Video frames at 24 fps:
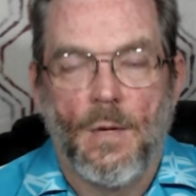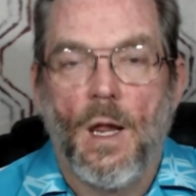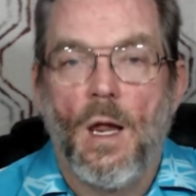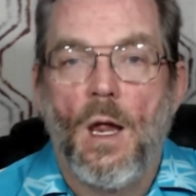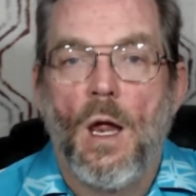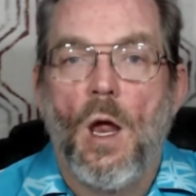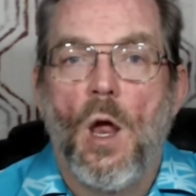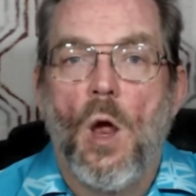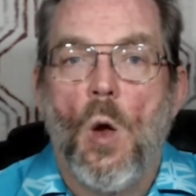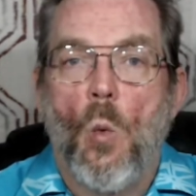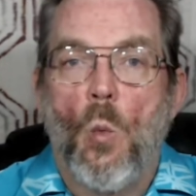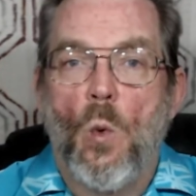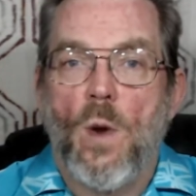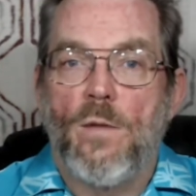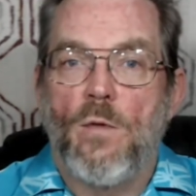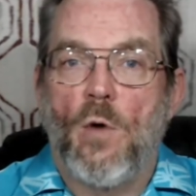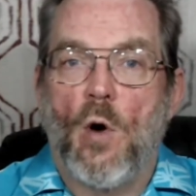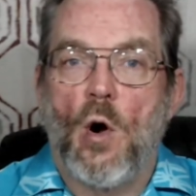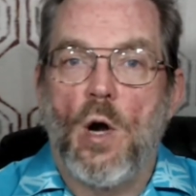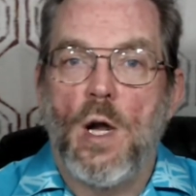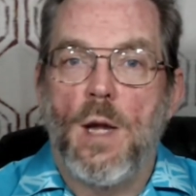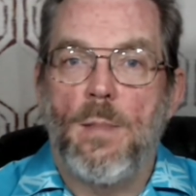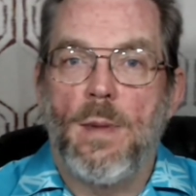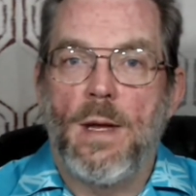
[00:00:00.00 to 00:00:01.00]
We've
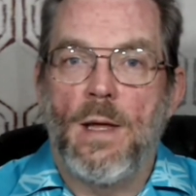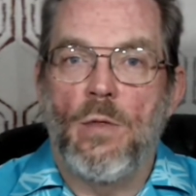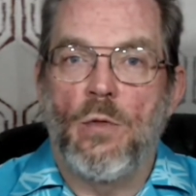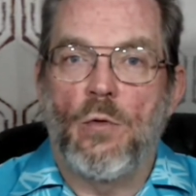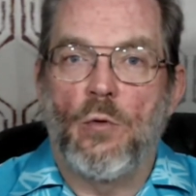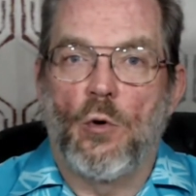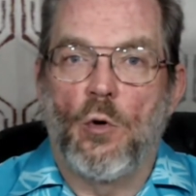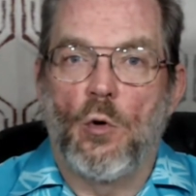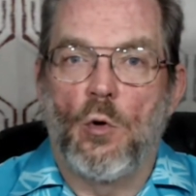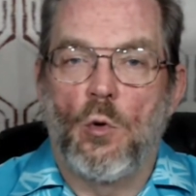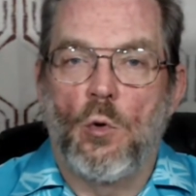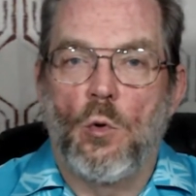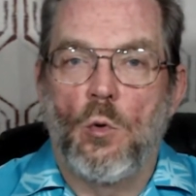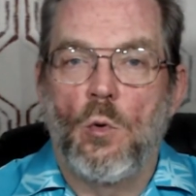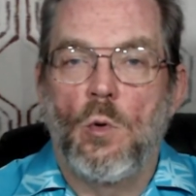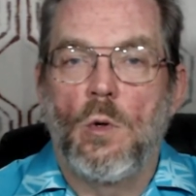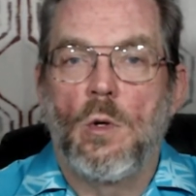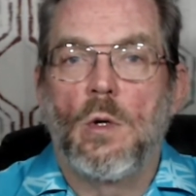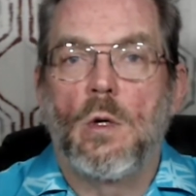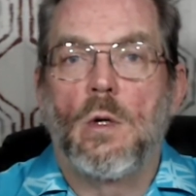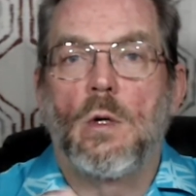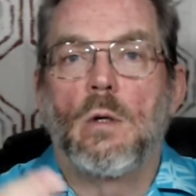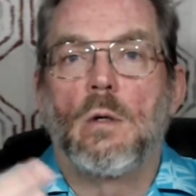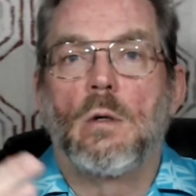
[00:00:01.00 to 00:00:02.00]
already been through
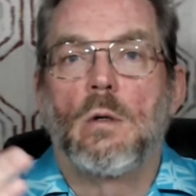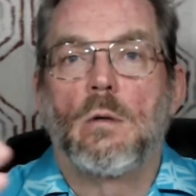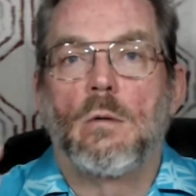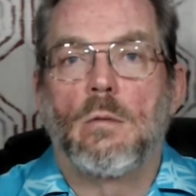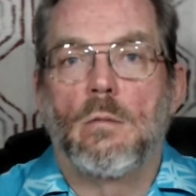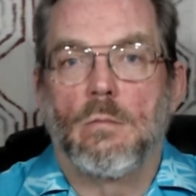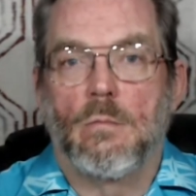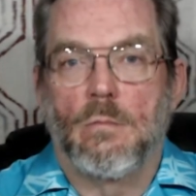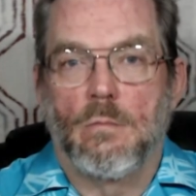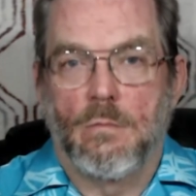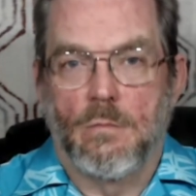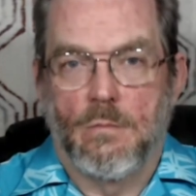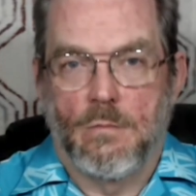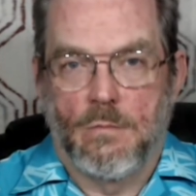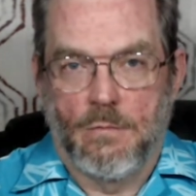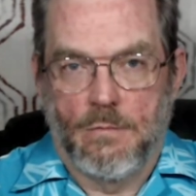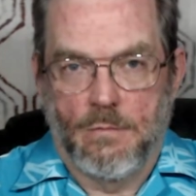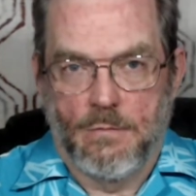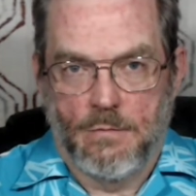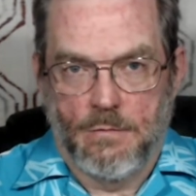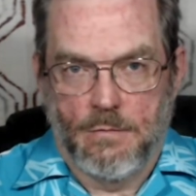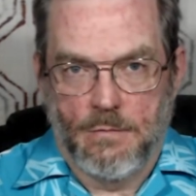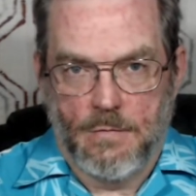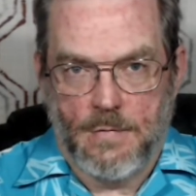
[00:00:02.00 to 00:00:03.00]

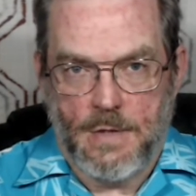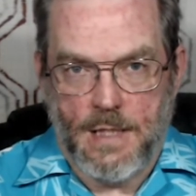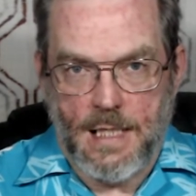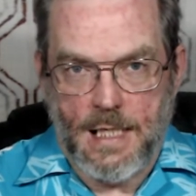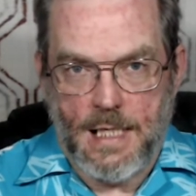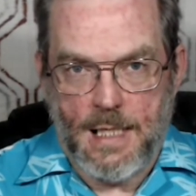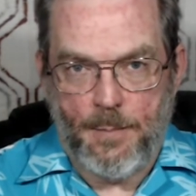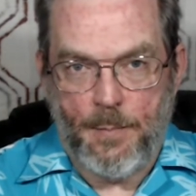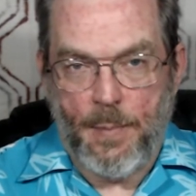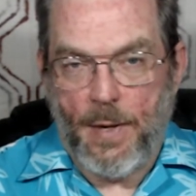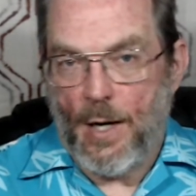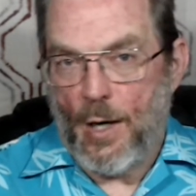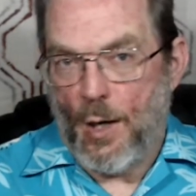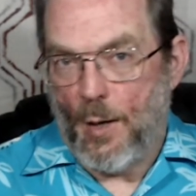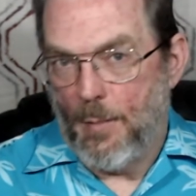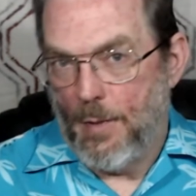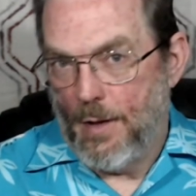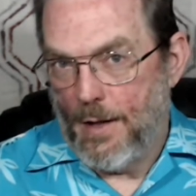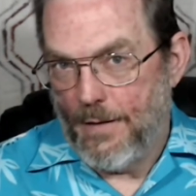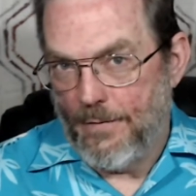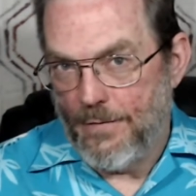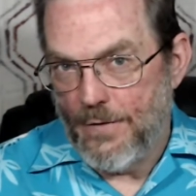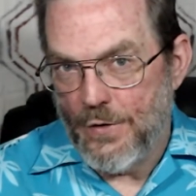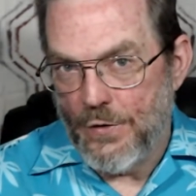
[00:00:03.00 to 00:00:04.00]
the parable
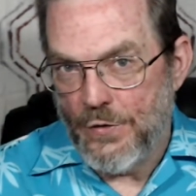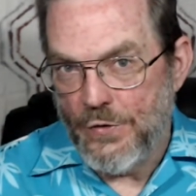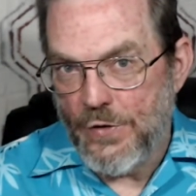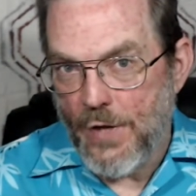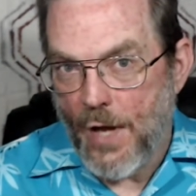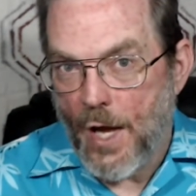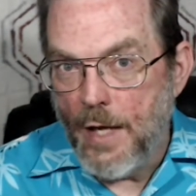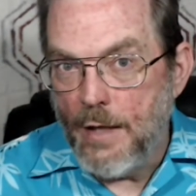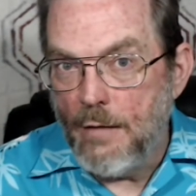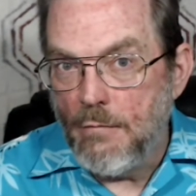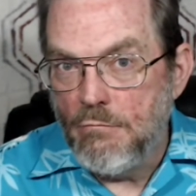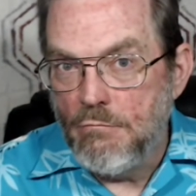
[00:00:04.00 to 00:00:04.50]
of the sun,